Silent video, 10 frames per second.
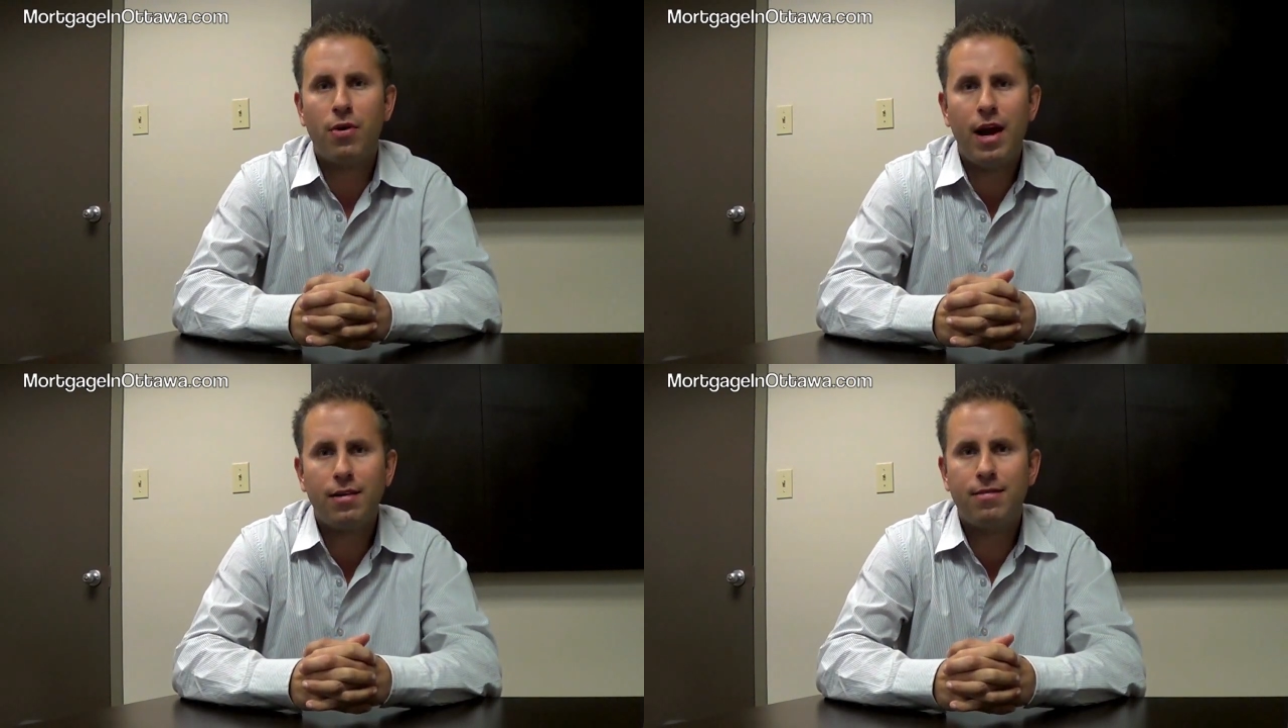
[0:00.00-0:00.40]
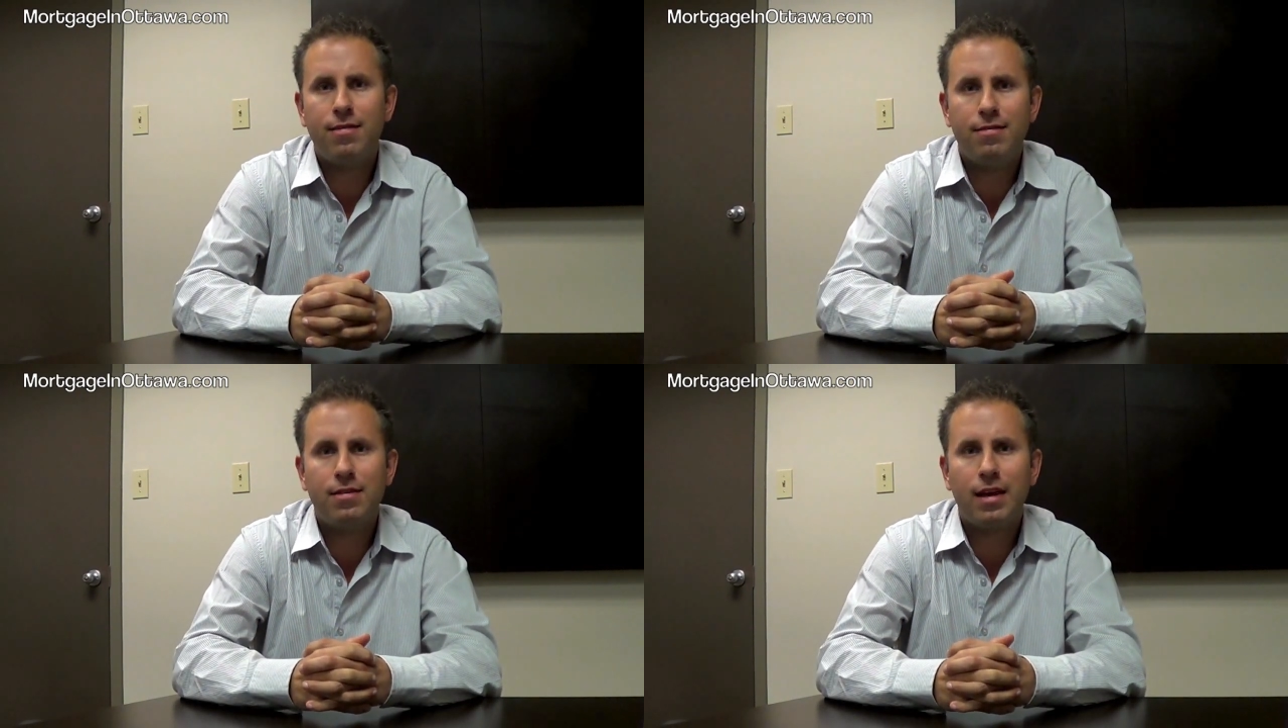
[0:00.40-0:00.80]

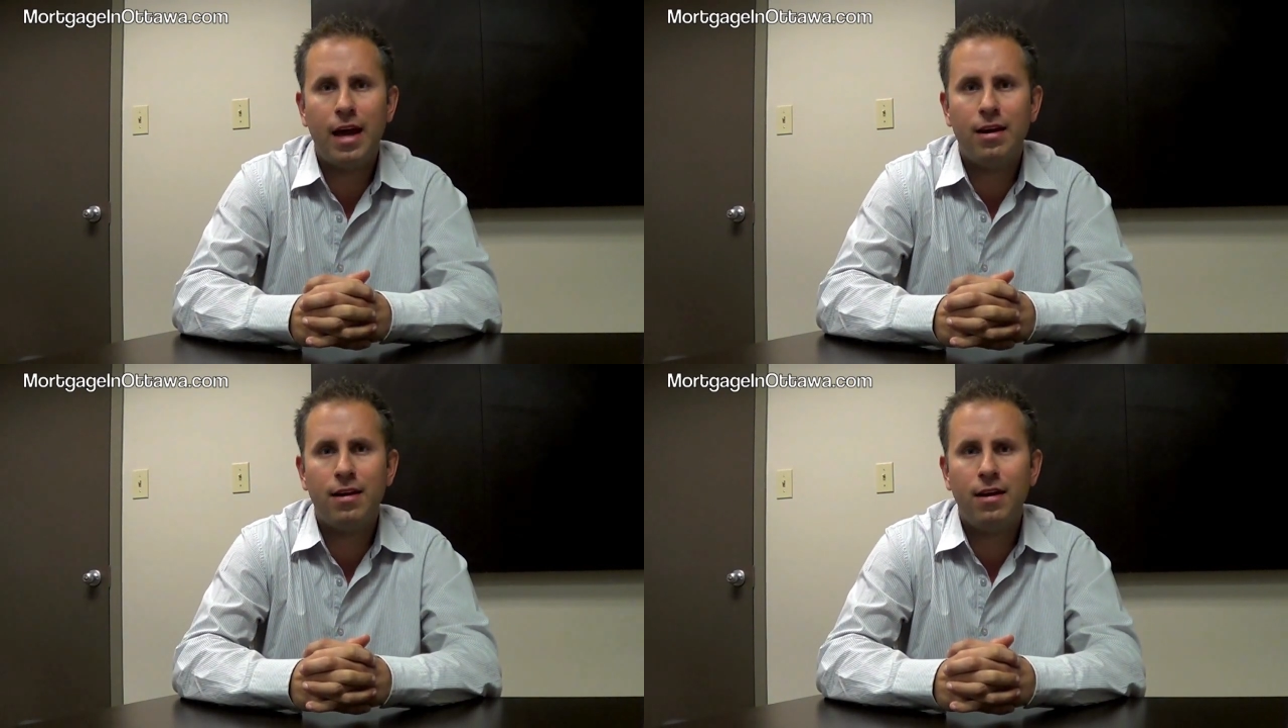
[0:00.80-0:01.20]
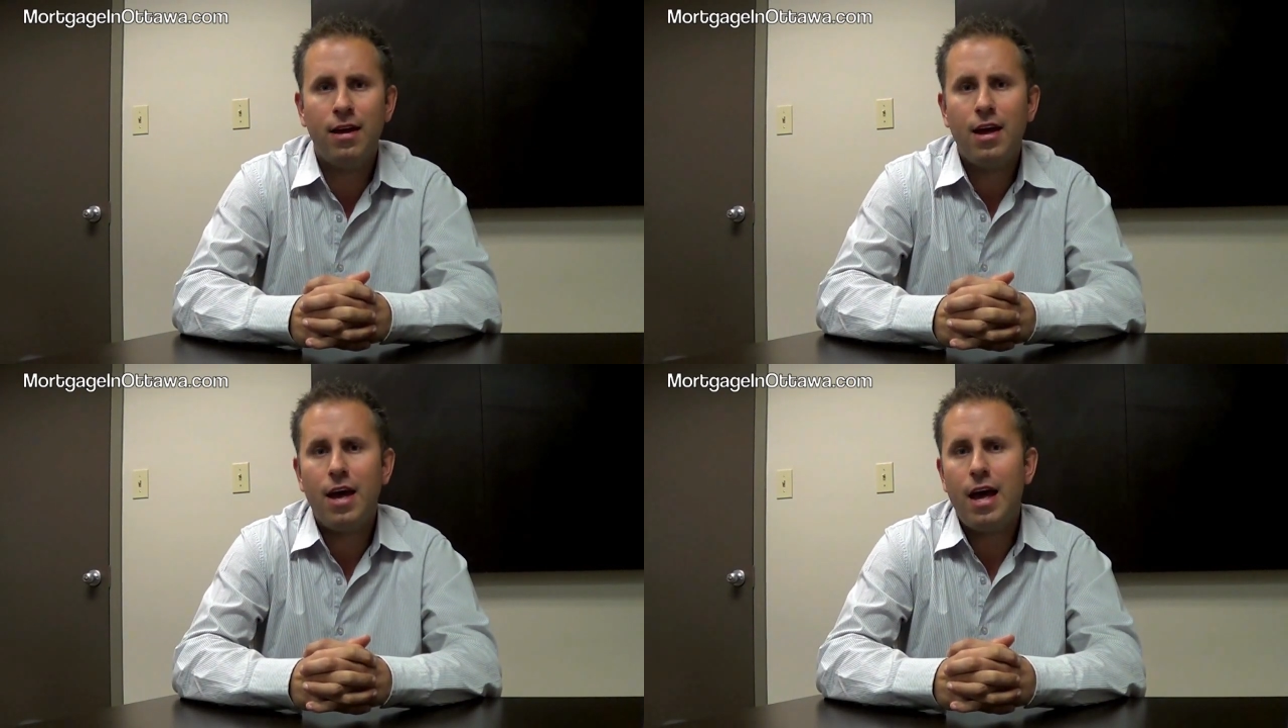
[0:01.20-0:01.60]
practices in Canada
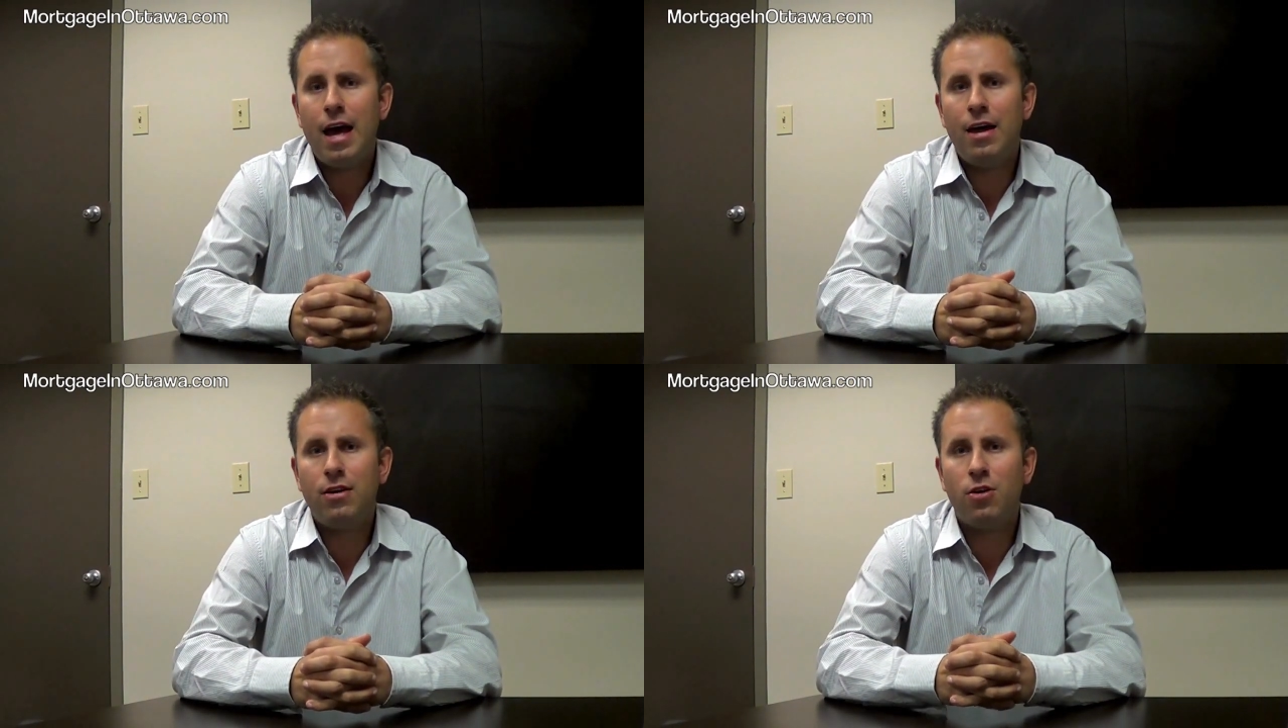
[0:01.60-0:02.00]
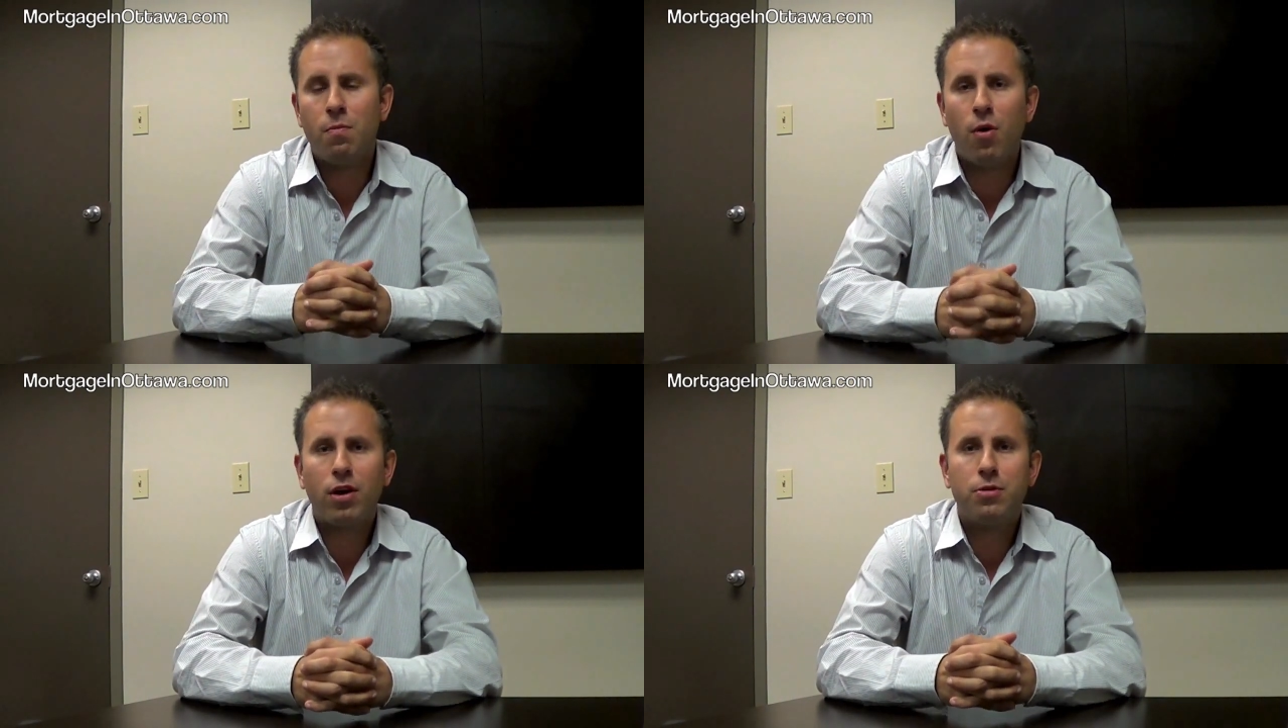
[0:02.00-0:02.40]
and your
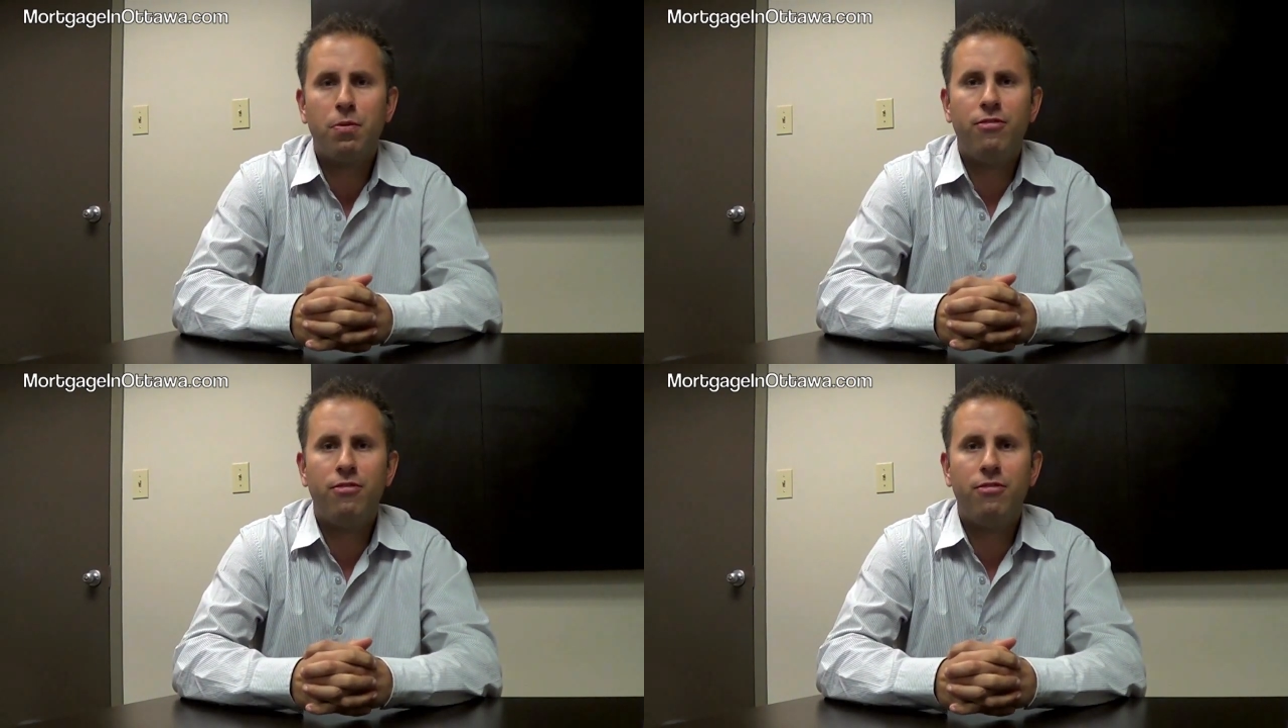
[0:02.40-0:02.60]
mortgage